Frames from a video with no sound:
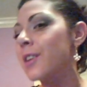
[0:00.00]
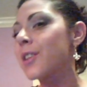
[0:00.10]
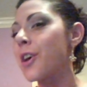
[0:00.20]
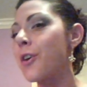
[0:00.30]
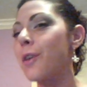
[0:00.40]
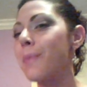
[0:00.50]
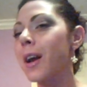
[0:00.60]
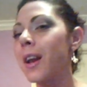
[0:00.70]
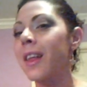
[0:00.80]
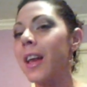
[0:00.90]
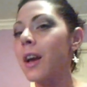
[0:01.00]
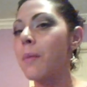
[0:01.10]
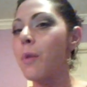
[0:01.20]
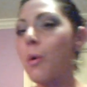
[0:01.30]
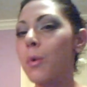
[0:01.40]
So I'm not going to like
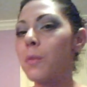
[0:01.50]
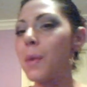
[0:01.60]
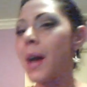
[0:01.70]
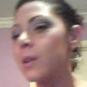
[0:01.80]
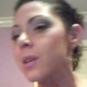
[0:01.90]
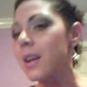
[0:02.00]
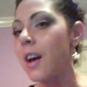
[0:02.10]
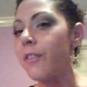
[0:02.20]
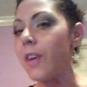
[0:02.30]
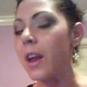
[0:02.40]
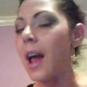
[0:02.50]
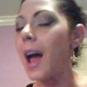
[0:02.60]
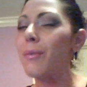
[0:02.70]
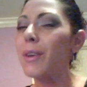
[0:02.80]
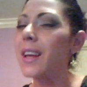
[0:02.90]
come home with a bag of stuff. And
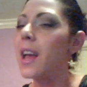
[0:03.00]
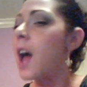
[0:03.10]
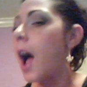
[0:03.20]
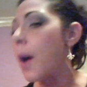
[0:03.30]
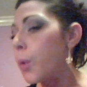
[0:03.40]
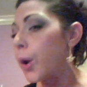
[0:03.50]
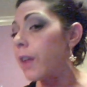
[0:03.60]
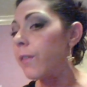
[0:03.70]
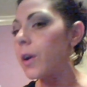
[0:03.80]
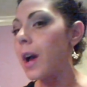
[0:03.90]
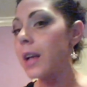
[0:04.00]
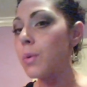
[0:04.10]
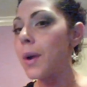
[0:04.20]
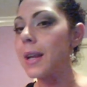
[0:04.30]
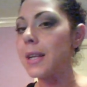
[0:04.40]
I really, I would if you guys
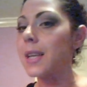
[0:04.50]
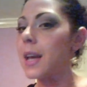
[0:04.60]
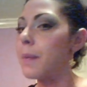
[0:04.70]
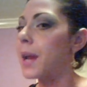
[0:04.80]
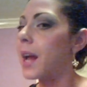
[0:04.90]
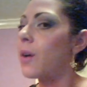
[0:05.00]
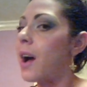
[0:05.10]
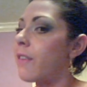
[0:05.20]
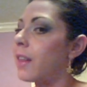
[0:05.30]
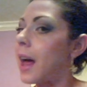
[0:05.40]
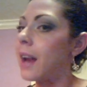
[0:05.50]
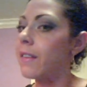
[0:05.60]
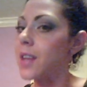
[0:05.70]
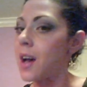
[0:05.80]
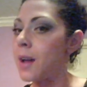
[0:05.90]
wanted to see it, but I don't have a lot of
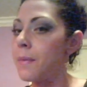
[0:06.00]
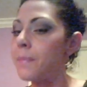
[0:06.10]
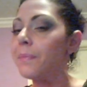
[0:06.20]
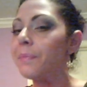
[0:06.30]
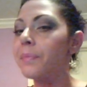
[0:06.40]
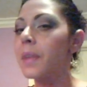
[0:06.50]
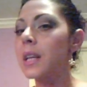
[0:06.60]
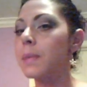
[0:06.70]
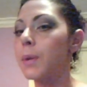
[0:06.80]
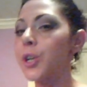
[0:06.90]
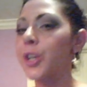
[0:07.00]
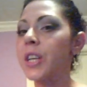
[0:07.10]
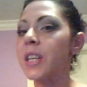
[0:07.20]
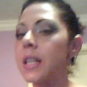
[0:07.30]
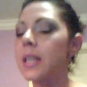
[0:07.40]
time,
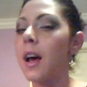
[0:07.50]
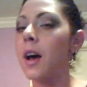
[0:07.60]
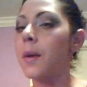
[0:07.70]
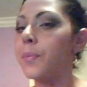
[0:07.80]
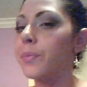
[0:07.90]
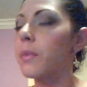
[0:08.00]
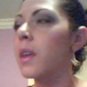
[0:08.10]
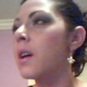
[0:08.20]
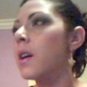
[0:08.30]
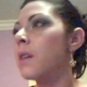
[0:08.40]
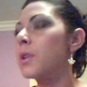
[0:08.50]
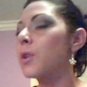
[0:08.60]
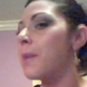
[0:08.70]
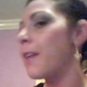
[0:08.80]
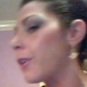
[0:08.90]
especially since um,
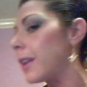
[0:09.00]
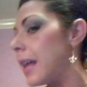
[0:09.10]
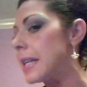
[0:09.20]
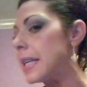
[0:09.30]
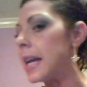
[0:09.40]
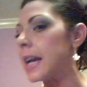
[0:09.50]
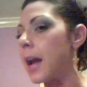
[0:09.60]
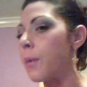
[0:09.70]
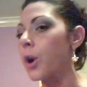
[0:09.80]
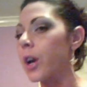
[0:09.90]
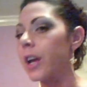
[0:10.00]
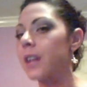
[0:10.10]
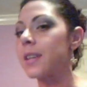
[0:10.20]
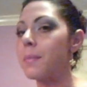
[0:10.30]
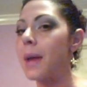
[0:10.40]
between my freelancing and I work
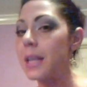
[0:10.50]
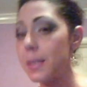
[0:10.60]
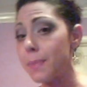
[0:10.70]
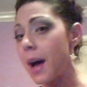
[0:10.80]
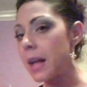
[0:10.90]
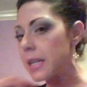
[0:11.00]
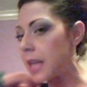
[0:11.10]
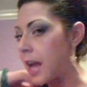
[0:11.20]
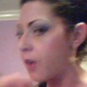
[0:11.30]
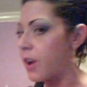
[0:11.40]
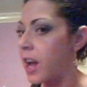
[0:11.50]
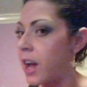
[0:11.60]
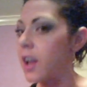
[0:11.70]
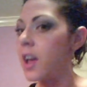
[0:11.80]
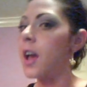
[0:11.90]
at some med spas in the area